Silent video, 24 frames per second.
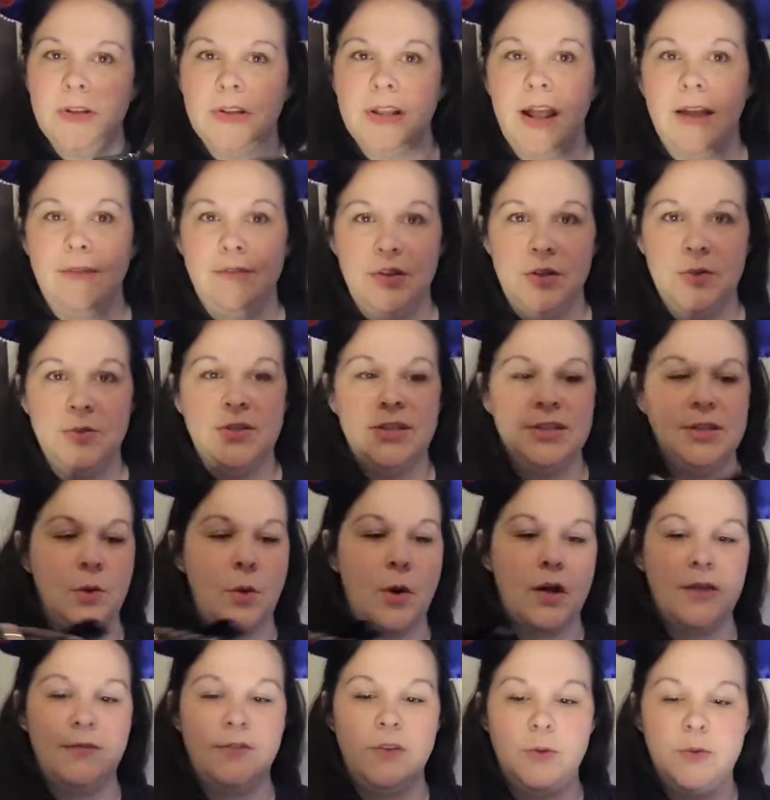I've used this
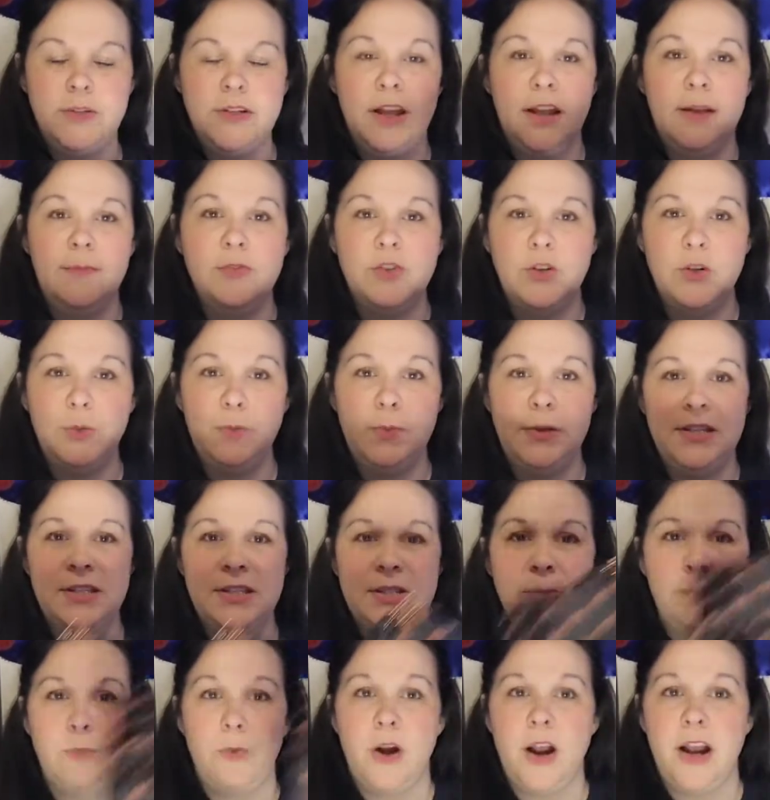quite a few times. You'd be
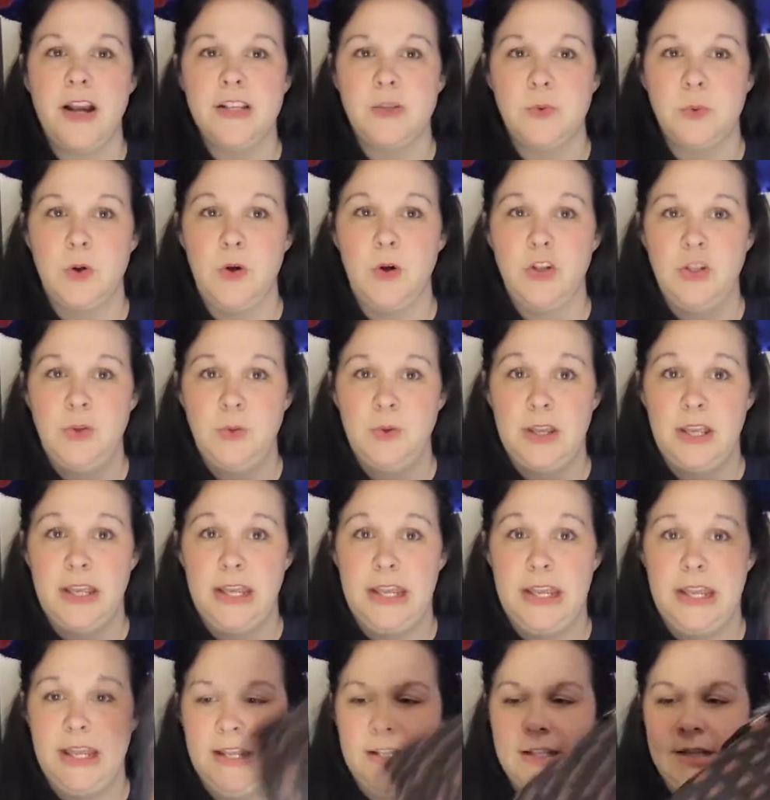surprised what all you can
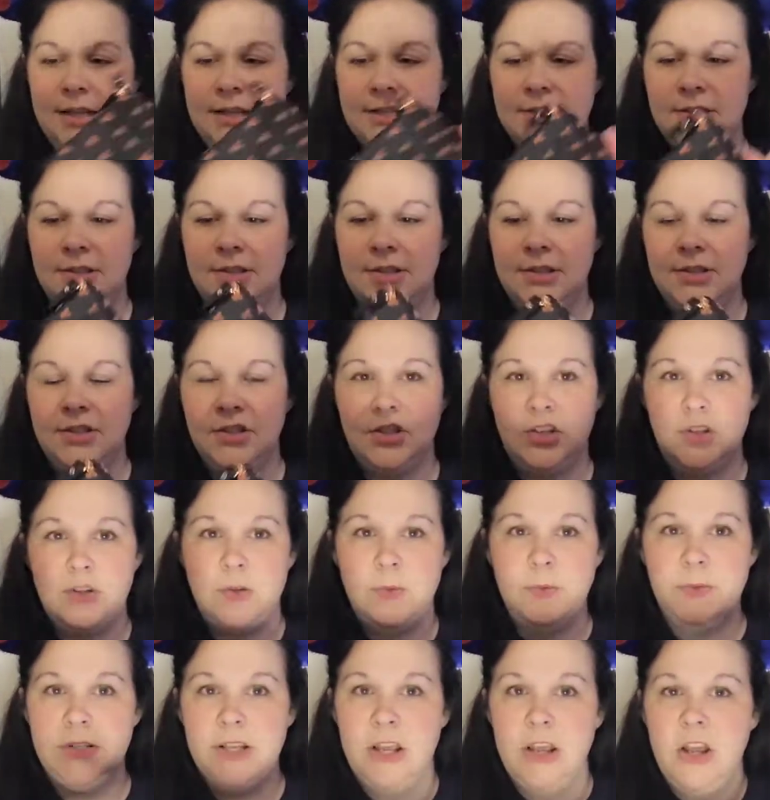get into these
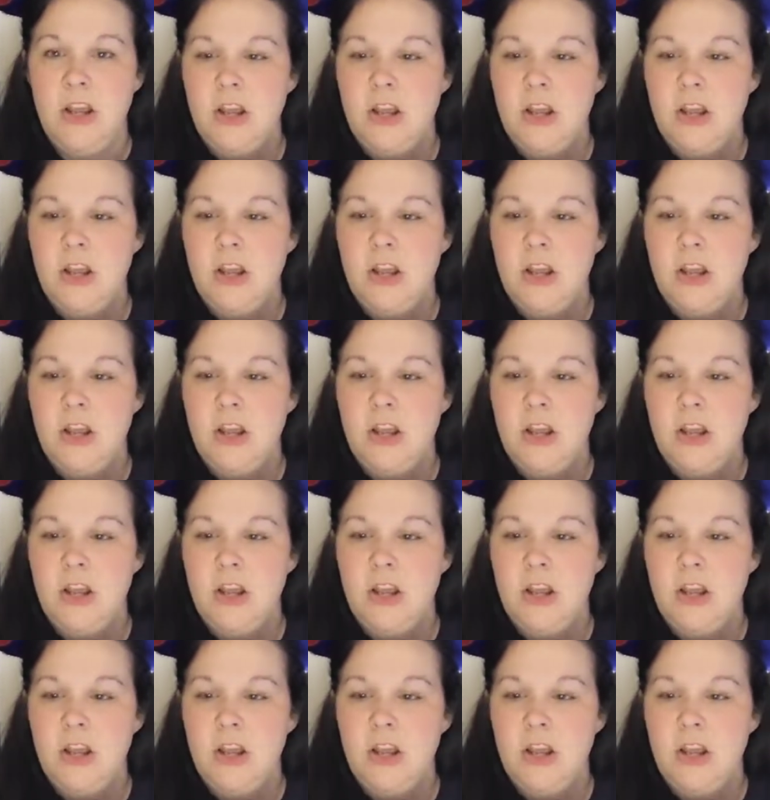cubes.